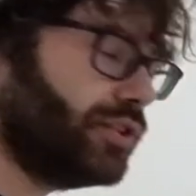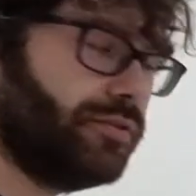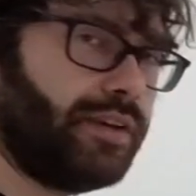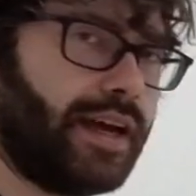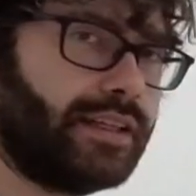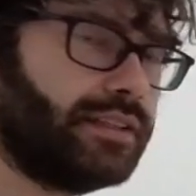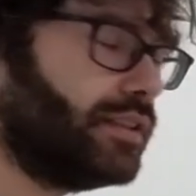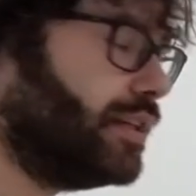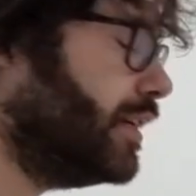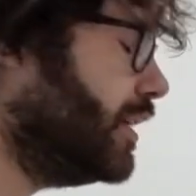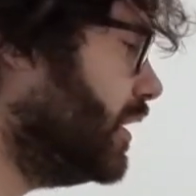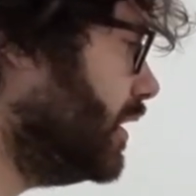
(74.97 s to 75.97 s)
effect
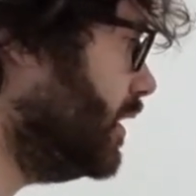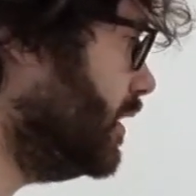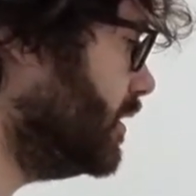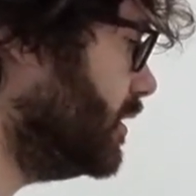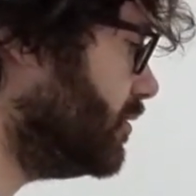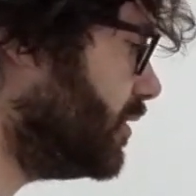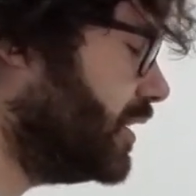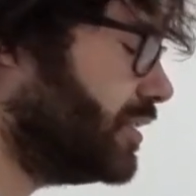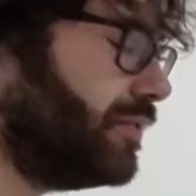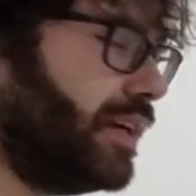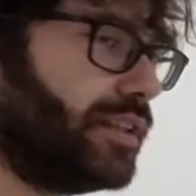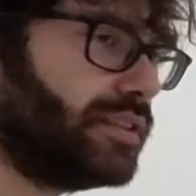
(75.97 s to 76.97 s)
in
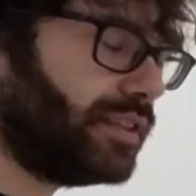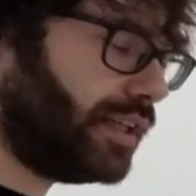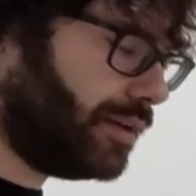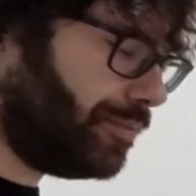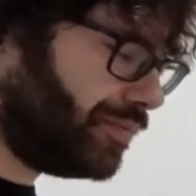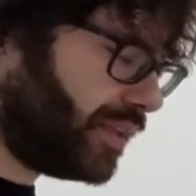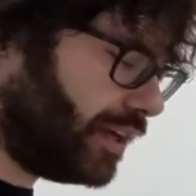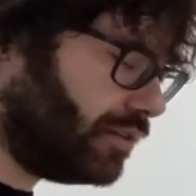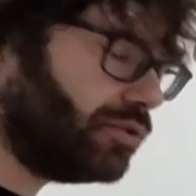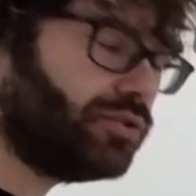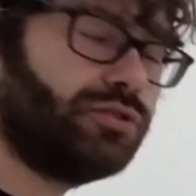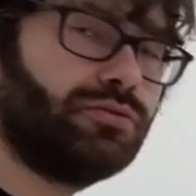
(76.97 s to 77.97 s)
transversal and
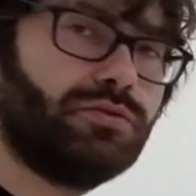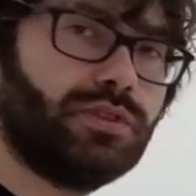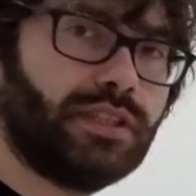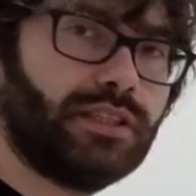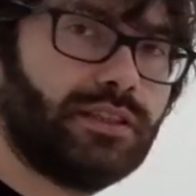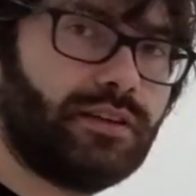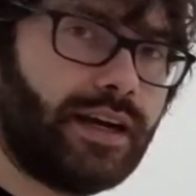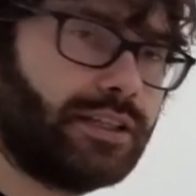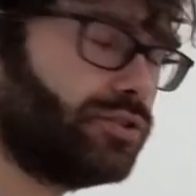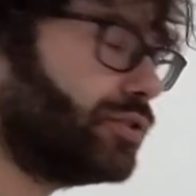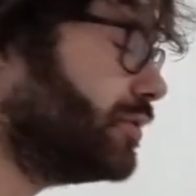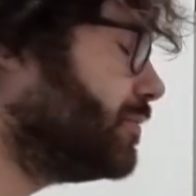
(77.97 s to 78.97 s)
longitudinal direction.